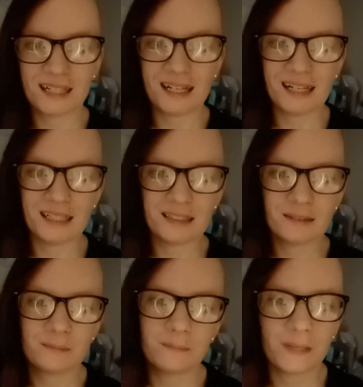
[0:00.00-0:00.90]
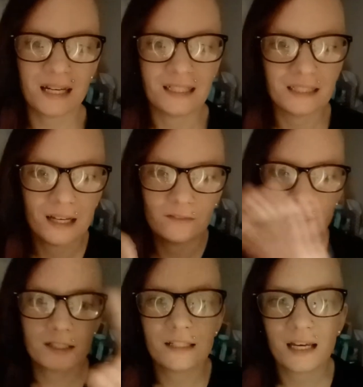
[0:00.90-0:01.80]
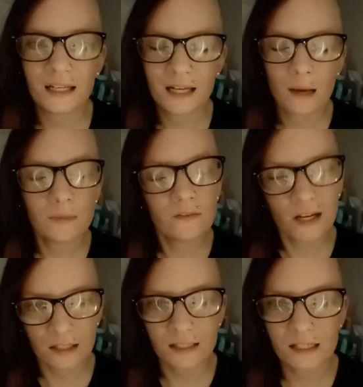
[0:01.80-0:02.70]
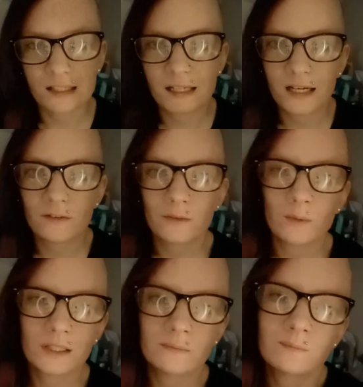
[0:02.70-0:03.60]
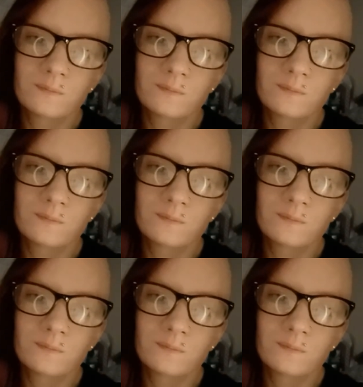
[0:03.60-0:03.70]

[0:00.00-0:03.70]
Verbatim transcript: All right. Bye. Have a good day and happy Valentine's Day, everyone.